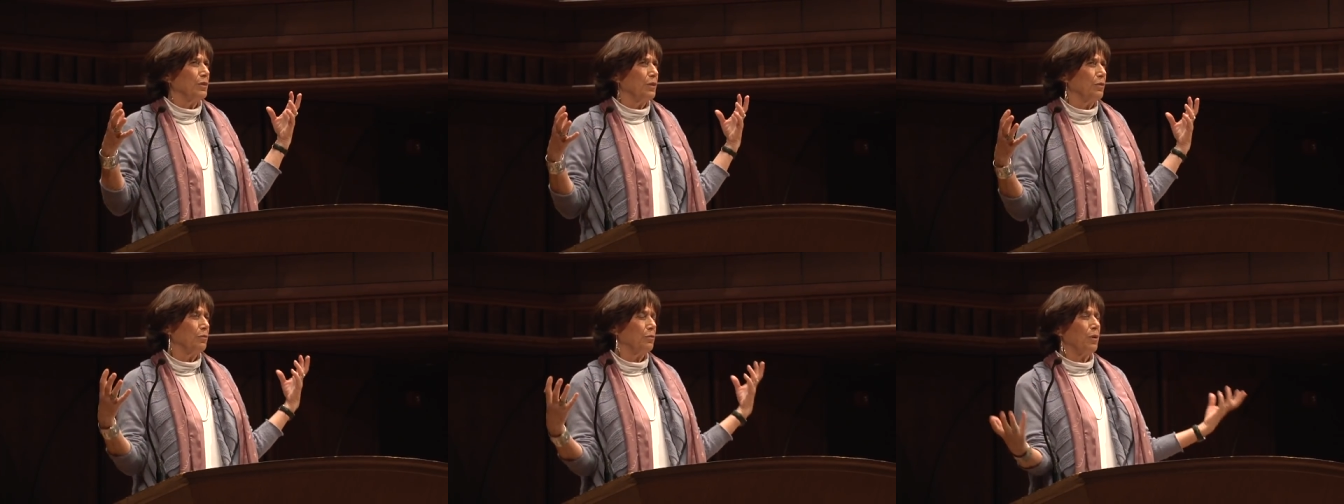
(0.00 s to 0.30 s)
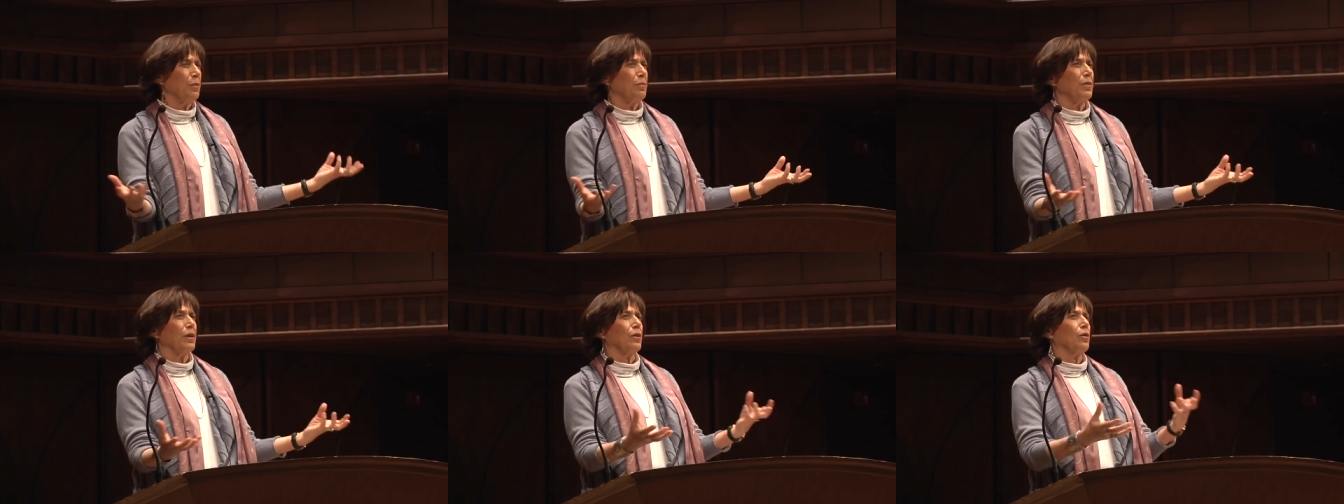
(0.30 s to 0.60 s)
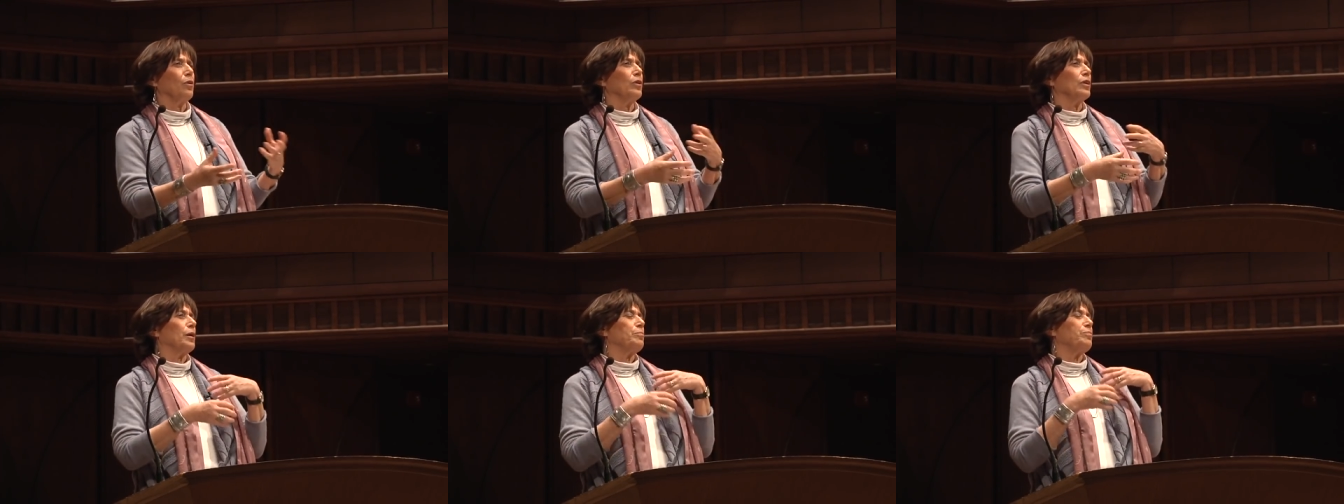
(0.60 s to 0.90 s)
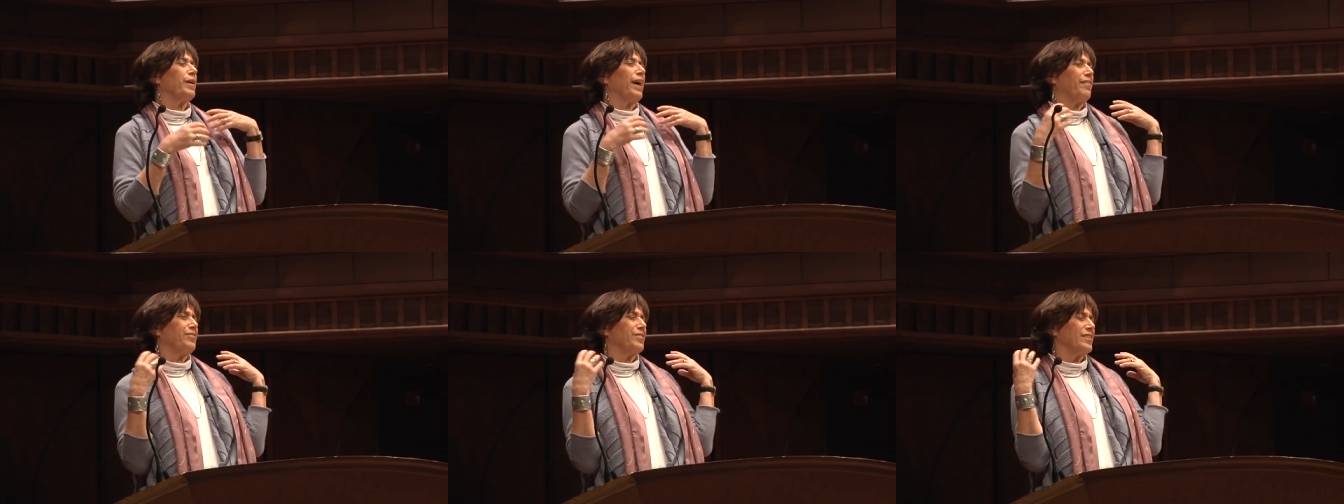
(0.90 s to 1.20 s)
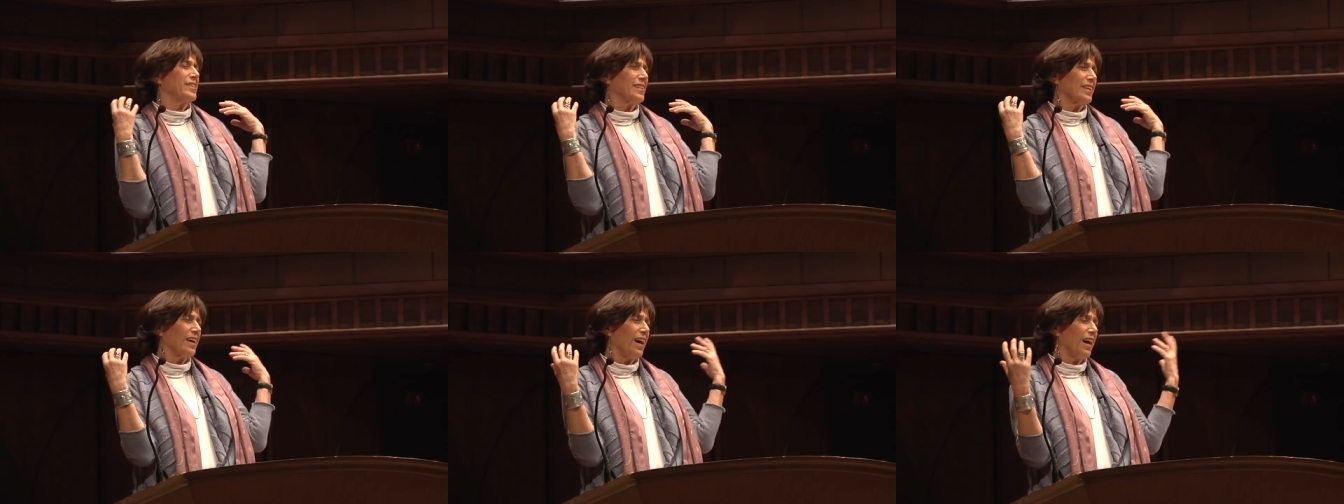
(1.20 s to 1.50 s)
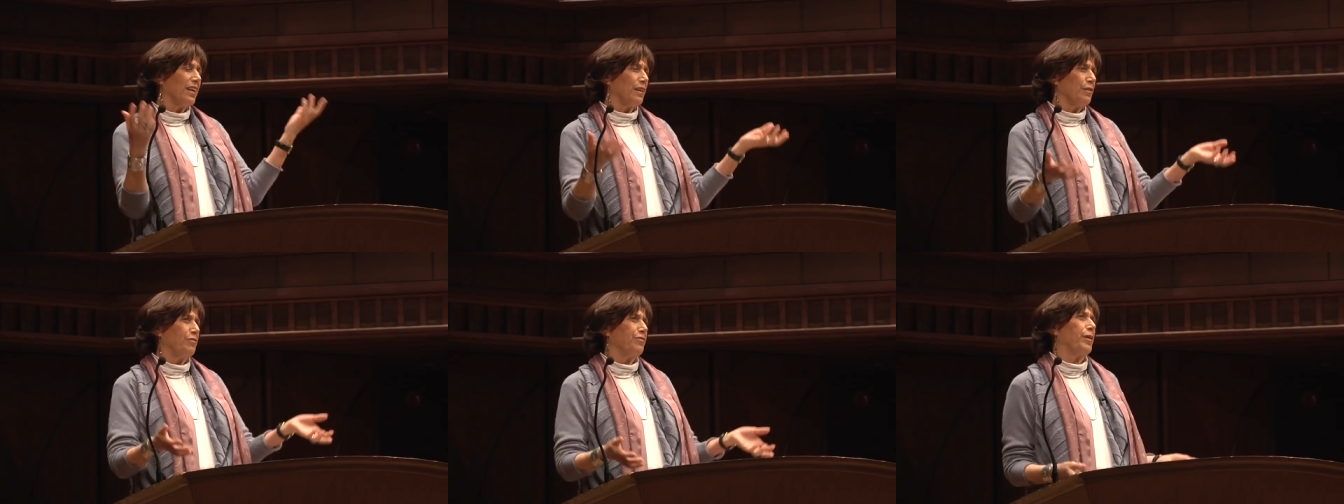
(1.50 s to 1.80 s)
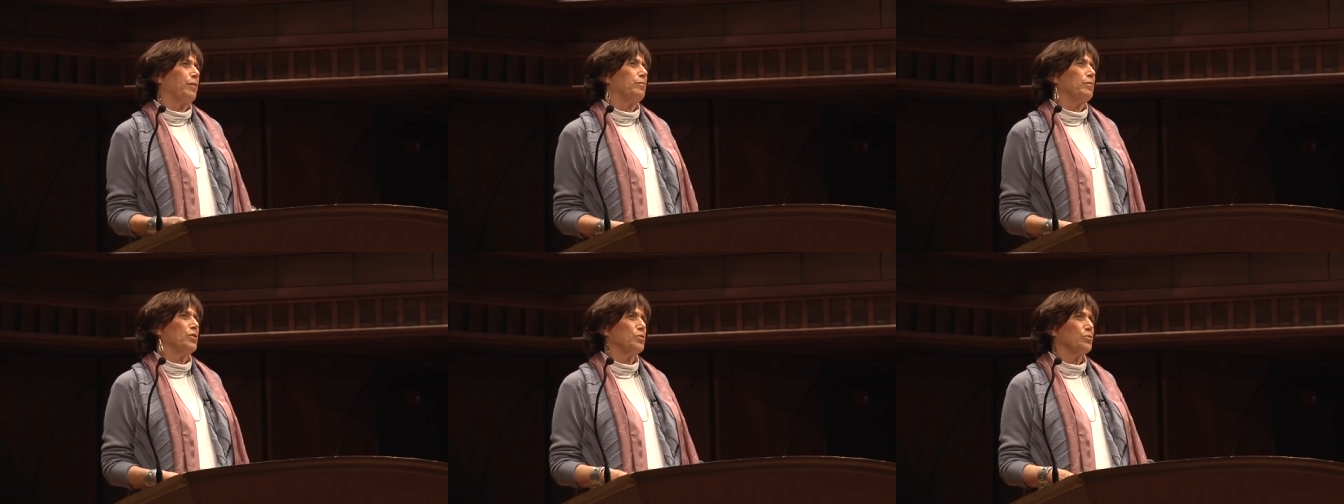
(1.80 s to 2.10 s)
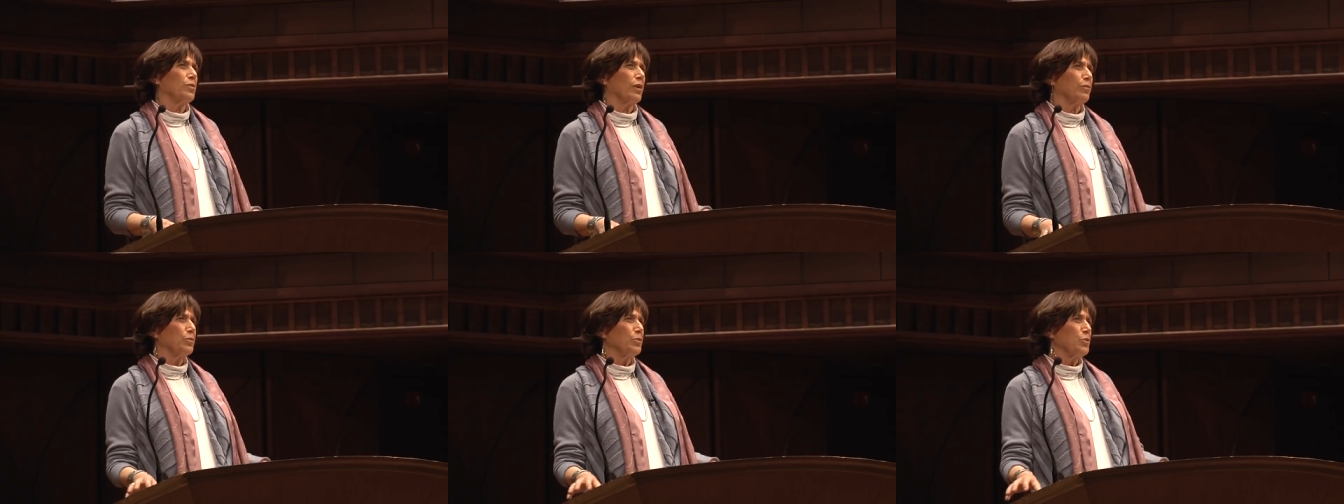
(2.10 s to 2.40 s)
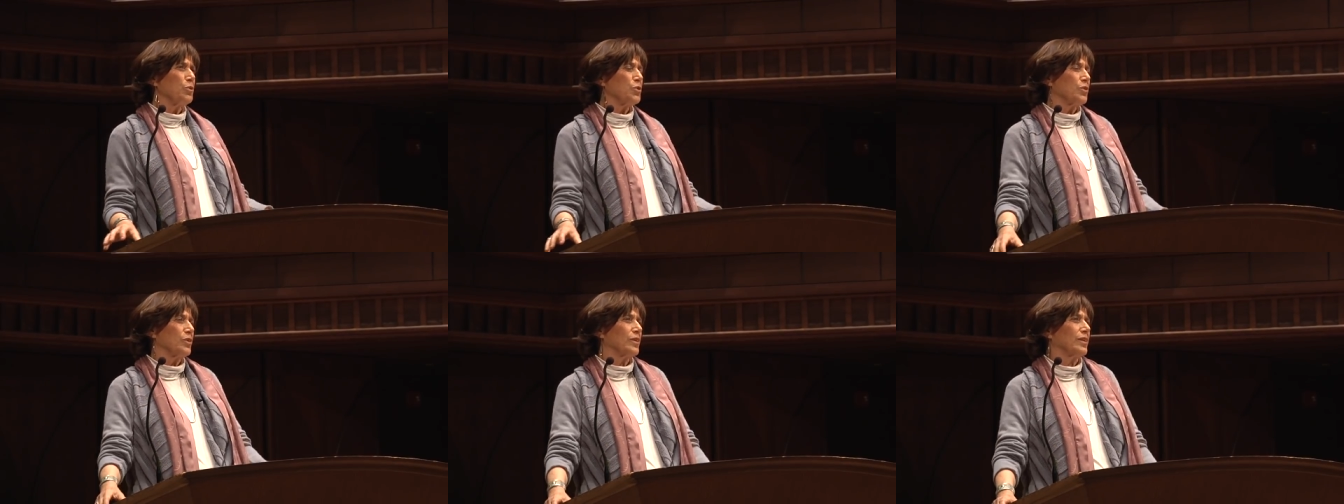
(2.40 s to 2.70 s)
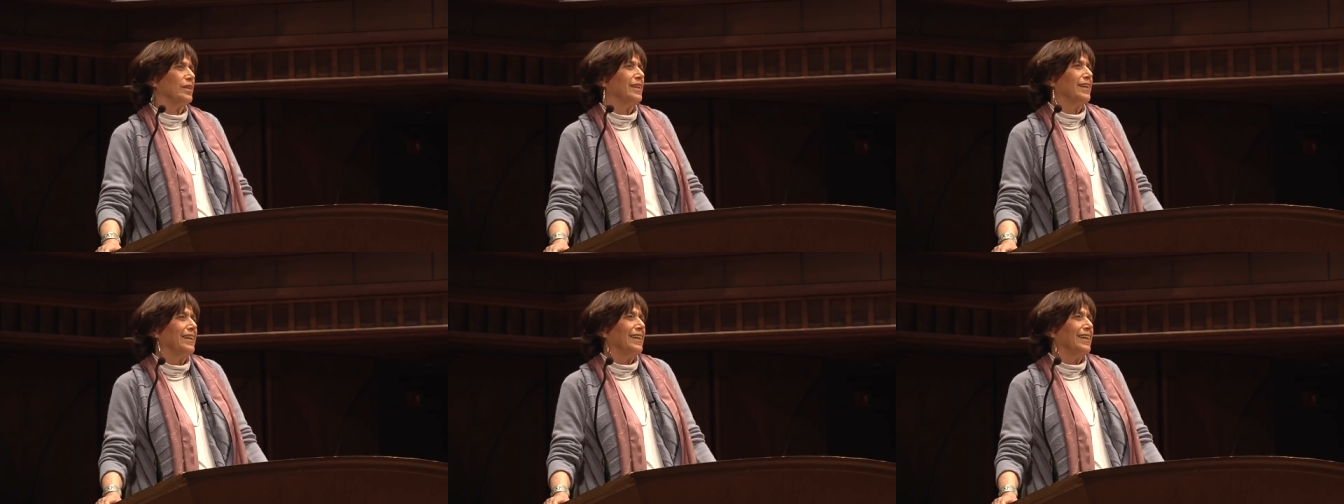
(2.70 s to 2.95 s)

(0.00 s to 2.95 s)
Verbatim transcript: the women hold up half the sky, the feminist revolution,